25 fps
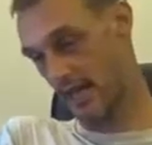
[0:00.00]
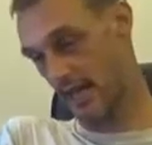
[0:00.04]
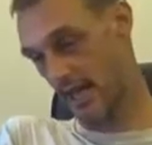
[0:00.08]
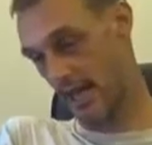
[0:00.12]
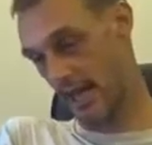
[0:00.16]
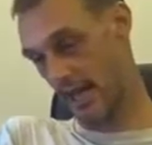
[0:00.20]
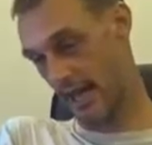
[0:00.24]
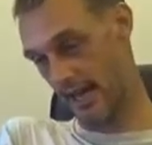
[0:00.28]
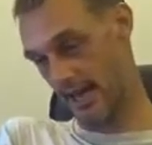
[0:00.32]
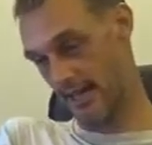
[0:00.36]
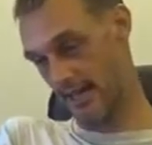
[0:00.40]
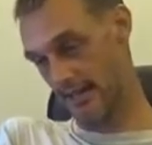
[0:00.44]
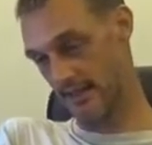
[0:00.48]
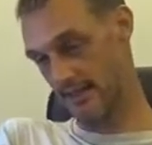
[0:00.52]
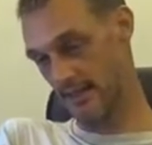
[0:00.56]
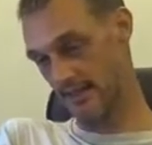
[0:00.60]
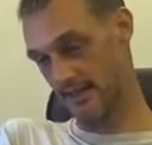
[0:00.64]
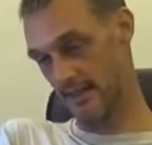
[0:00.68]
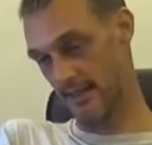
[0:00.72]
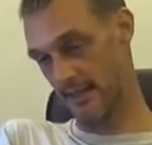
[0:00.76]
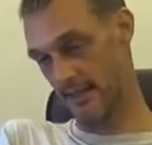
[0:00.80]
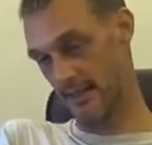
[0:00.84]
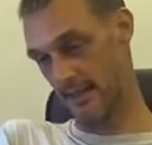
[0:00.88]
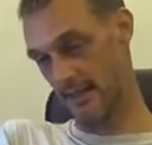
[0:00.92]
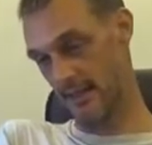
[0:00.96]
and
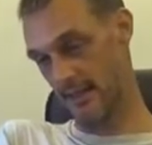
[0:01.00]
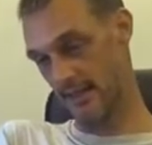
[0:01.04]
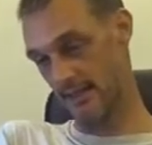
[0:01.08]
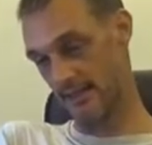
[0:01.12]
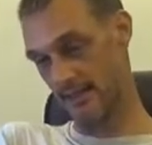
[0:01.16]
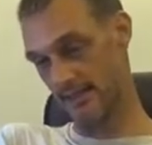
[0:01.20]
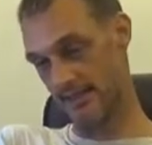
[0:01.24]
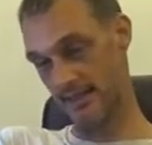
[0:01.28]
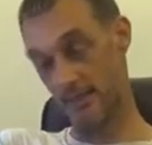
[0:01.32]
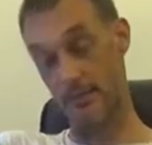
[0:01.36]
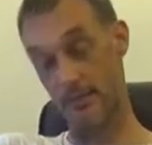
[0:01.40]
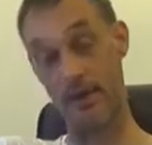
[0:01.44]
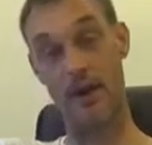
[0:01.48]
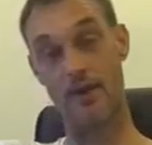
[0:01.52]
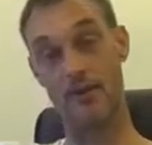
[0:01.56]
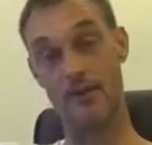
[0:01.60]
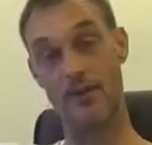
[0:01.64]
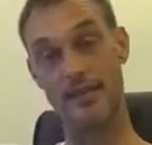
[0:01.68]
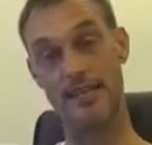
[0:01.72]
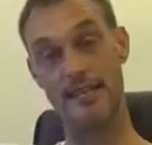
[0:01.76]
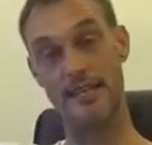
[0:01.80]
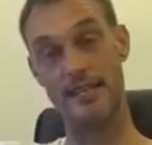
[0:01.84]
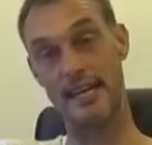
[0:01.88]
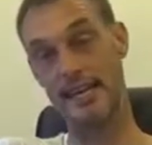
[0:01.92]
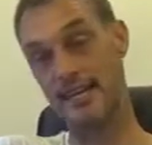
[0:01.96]
it's
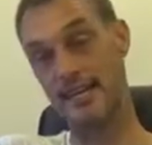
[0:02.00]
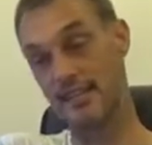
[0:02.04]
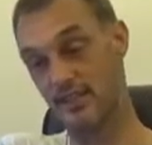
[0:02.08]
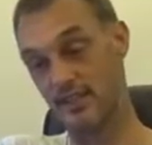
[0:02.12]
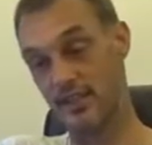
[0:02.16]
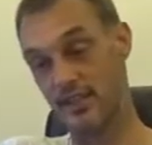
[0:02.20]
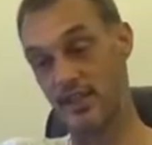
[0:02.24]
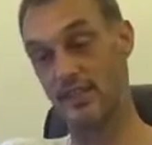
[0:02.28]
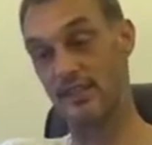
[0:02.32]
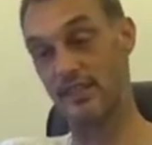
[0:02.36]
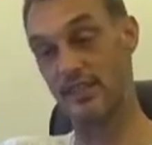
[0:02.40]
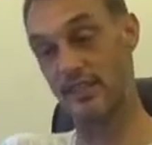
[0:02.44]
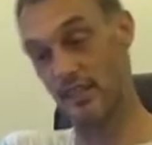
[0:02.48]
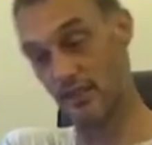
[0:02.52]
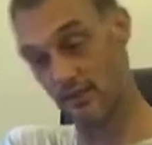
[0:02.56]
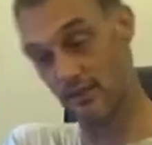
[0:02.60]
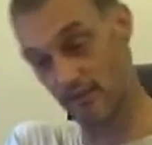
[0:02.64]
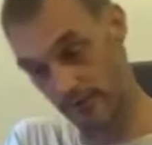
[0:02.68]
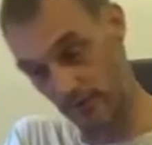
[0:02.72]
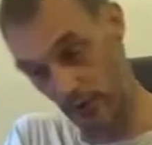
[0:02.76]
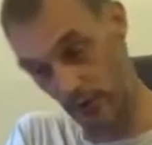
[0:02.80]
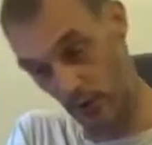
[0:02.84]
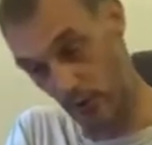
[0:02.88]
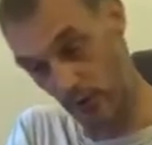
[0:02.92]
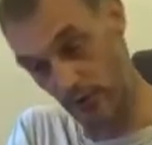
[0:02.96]
apparently exerting a
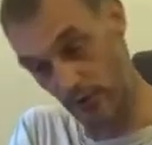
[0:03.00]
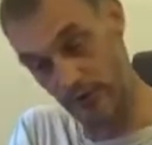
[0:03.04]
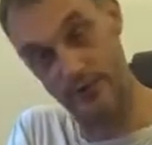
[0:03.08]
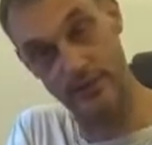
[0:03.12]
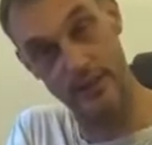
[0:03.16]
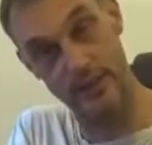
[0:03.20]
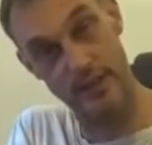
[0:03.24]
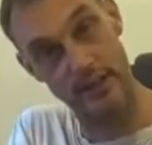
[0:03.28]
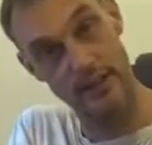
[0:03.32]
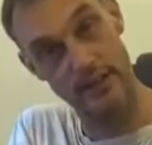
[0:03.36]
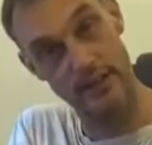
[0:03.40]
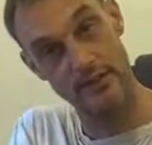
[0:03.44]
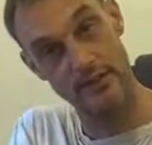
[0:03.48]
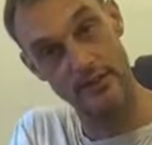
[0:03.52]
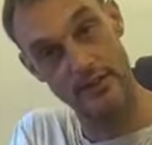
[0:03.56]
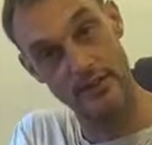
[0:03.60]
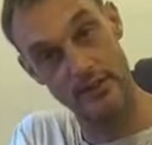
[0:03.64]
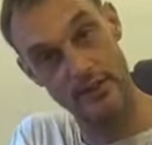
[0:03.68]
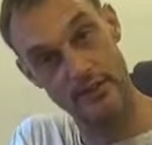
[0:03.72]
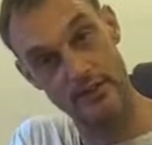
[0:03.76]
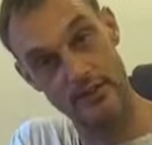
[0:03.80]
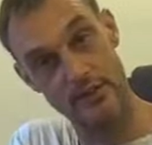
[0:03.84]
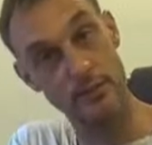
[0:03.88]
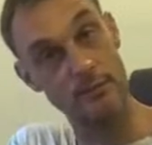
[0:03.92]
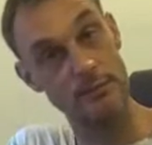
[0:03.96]
force
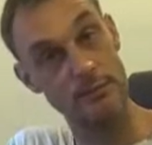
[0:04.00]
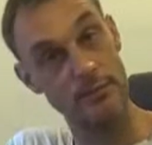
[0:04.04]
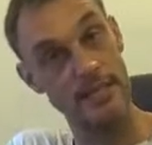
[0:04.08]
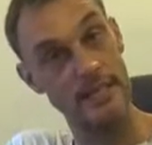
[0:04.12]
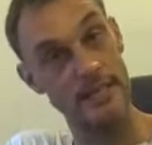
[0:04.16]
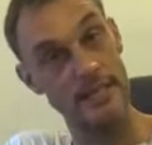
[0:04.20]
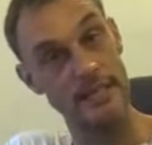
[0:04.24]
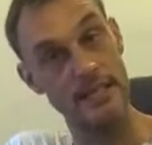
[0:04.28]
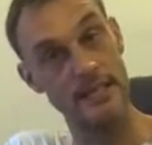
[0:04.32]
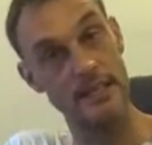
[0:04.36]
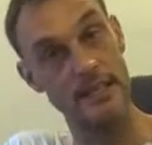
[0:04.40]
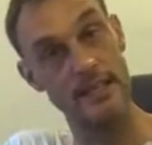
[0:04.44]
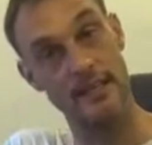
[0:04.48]
just to be